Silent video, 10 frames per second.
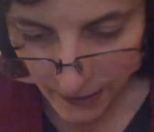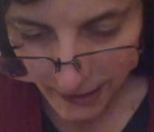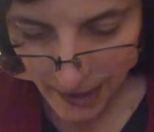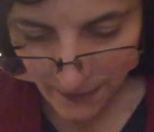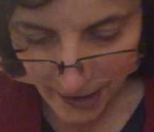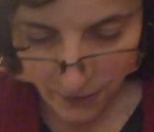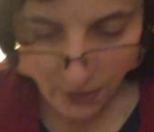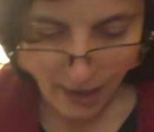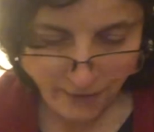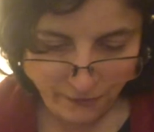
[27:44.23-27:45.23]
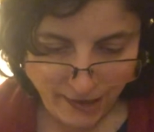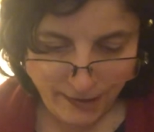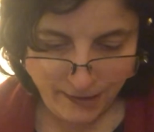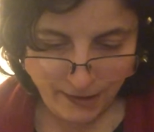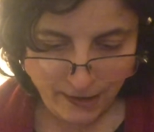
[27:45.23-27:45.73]
I
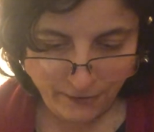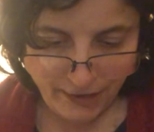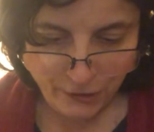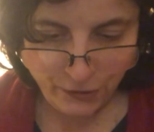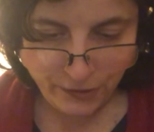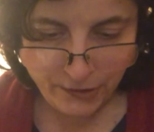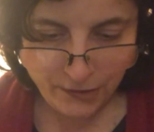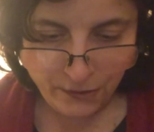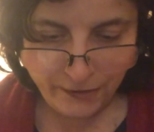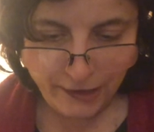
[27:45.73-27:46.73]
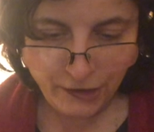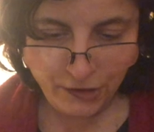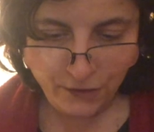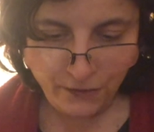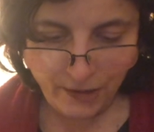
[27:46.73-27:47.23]
read yours already
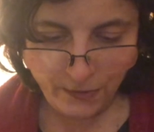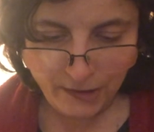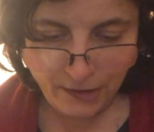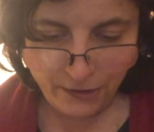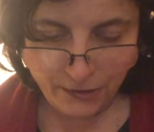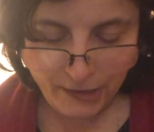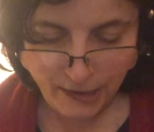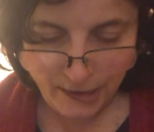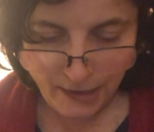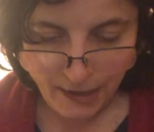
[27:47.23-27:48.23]
too. That was 13